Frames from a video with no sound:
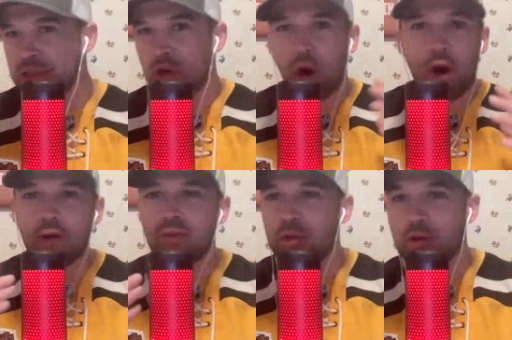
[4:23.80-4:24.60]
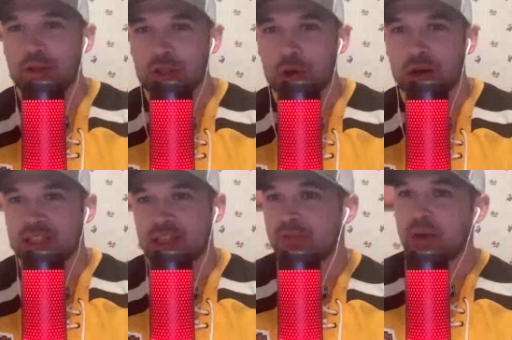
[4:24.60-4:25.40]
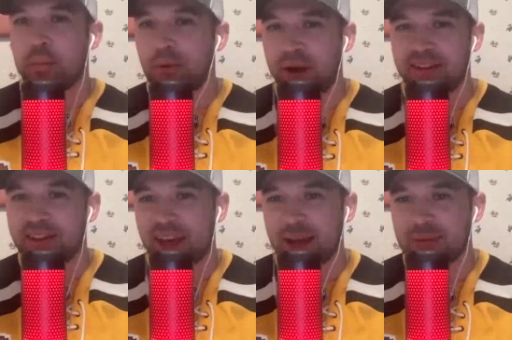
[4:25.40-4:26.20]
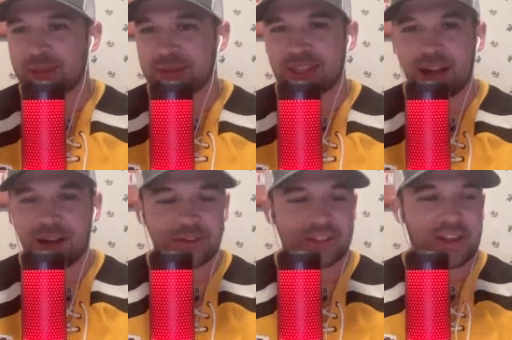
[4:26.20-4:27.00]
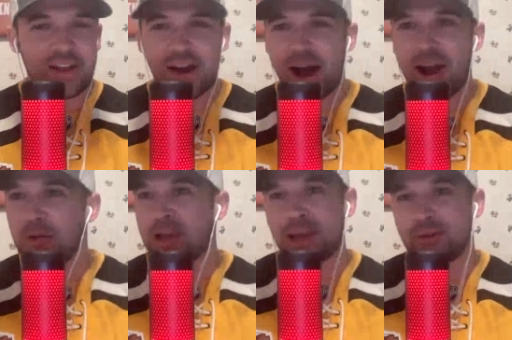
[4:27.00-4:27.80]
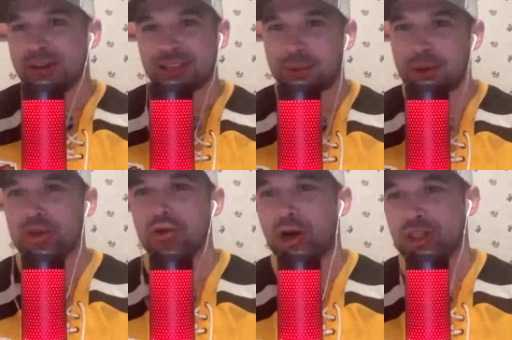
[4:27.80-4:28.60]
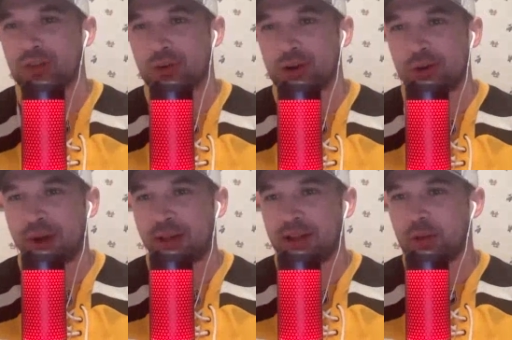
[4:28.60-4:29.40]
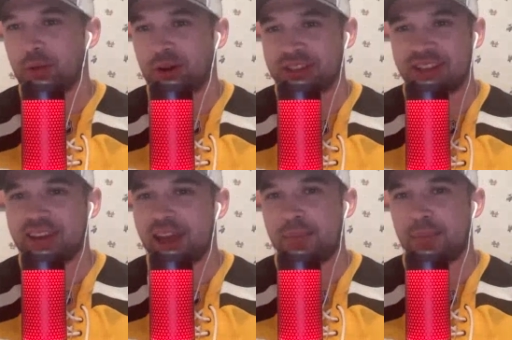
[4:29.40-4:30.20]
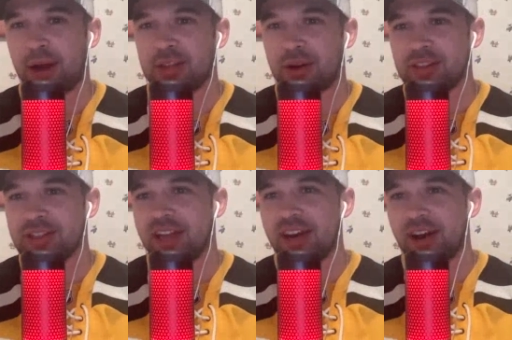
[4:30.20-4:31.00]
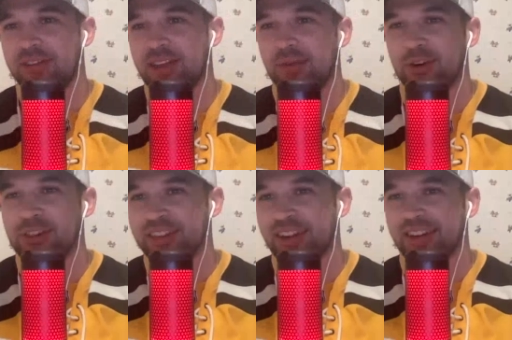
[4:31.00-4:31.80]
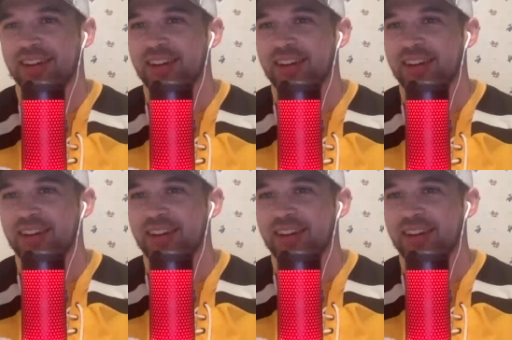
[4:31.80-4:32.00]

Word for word: carve their own story as if they were playing the games themselves. Uh, I know Ricky Flex has a bunch of questions for you about like the world and the gameplay, so I'll just hand it off to him for a sec.